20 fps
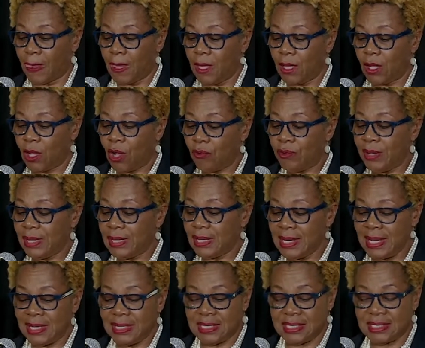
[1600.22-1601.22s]

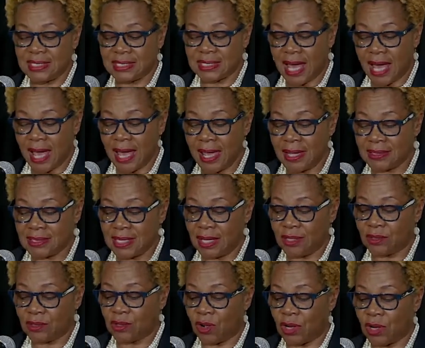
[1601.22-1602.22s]
Currently, design
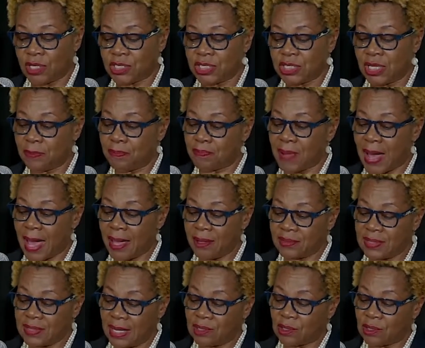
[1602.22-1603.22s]
technology and
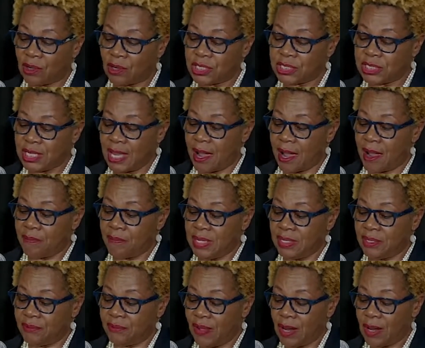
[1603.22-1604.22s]
biotechnology are
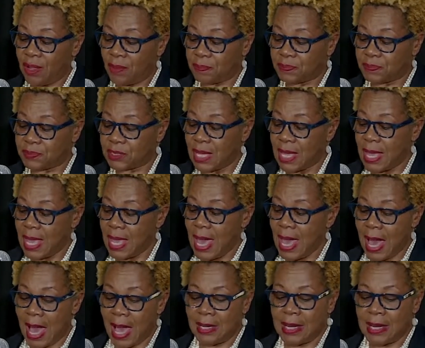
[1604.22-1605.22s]
being developed,
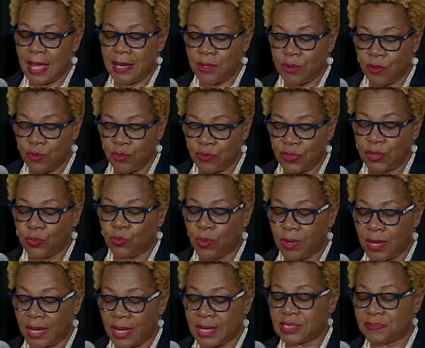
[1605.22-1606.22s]
and I know that
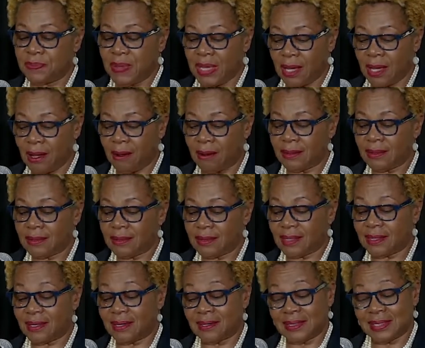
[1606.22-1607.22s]
work has begun
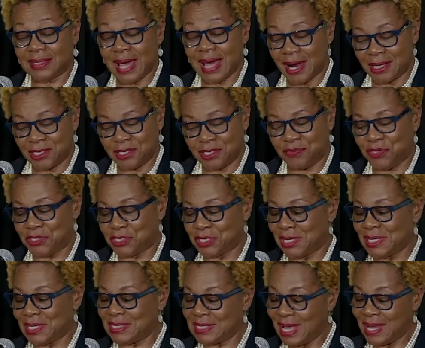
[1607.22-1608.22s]
on
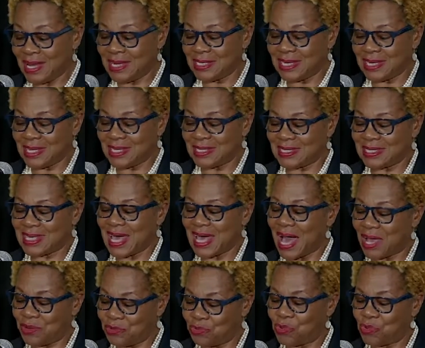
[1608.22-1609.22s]
artificial intelligence
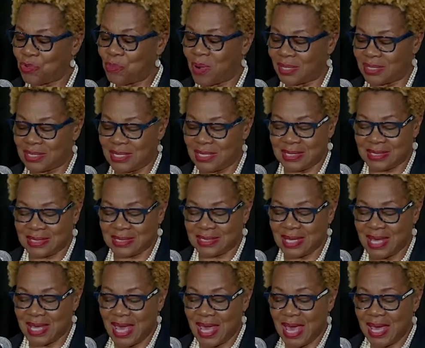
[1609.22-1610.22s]
and robotics.
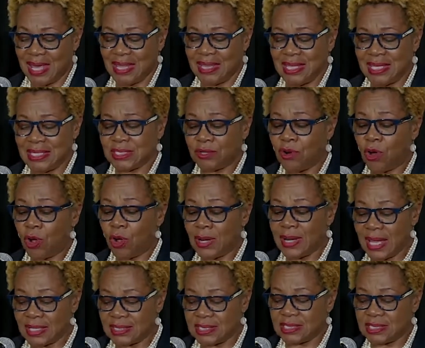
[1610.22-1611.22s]
These are all
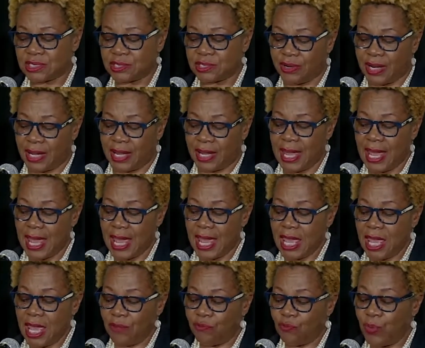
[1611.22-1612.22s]
necessary
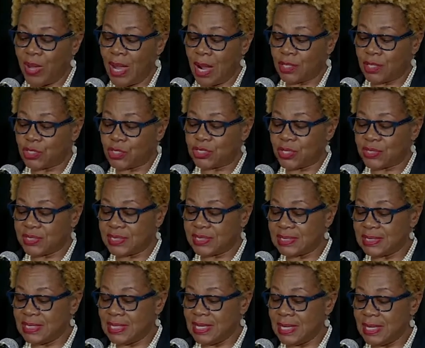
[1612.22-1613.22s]
if we are to
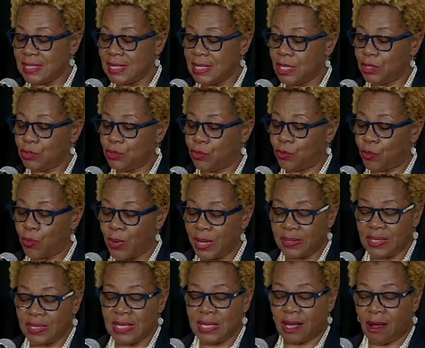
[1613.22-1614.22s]
succeed in
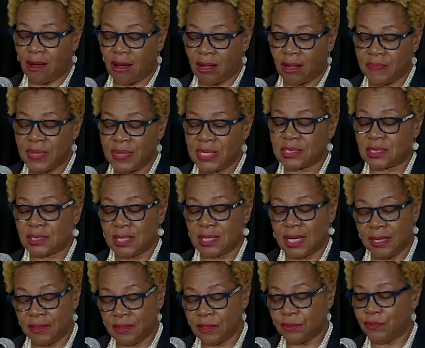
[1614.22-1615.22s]
growing the economies
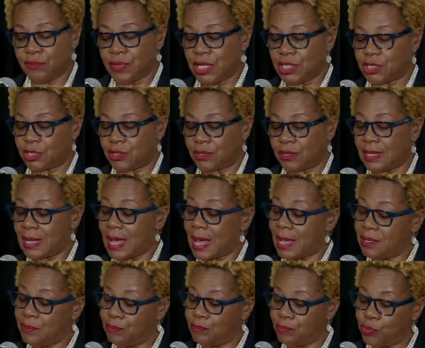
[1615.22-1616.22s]
in the region
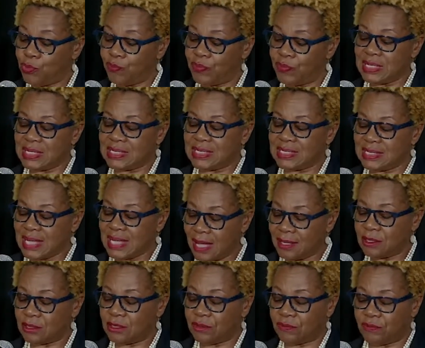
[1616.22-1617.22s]
and improving the
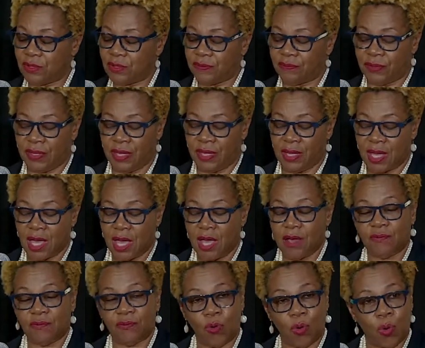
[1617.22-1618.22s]
standard of living
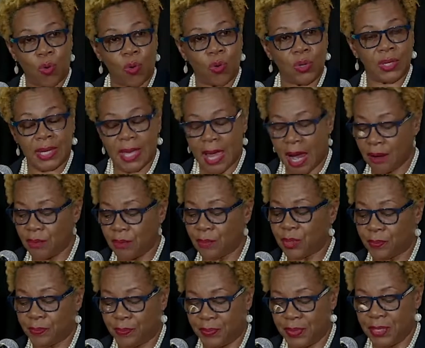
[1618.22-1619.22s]
for all
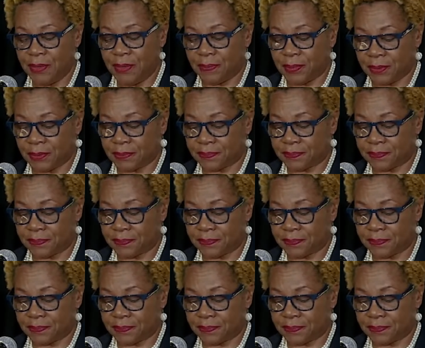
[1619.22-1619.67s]
Caribbean people.